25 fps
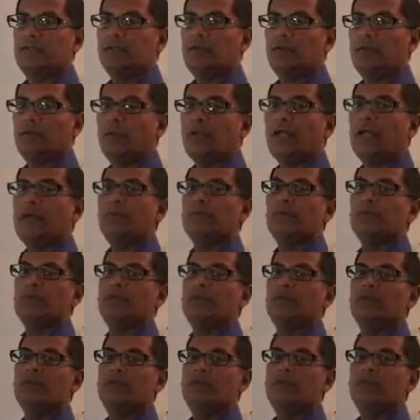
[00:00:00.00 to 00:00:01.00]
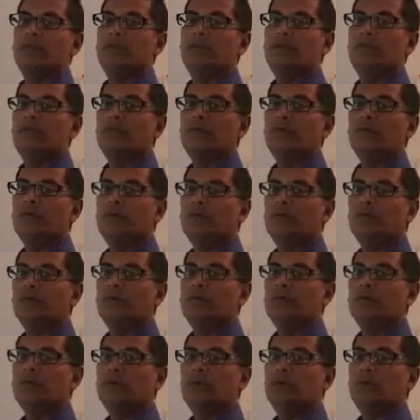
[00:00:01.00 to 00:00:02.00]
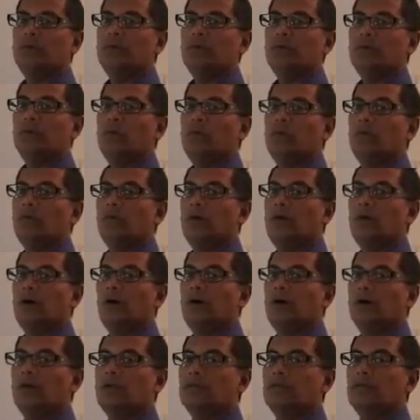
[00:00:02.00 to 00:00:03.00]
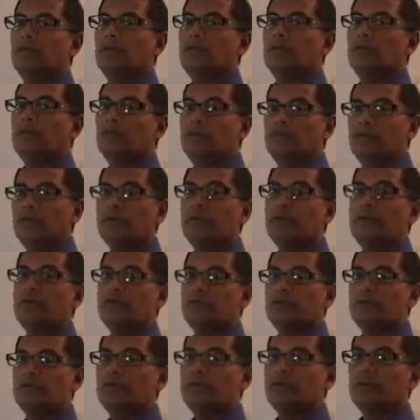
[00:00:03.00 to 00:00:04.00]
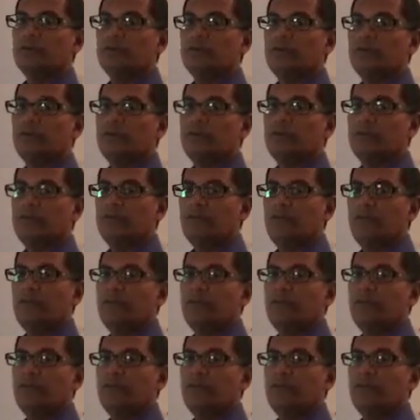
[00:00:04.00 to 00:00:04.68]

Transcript: Now what happens if you to do a vertical shift? For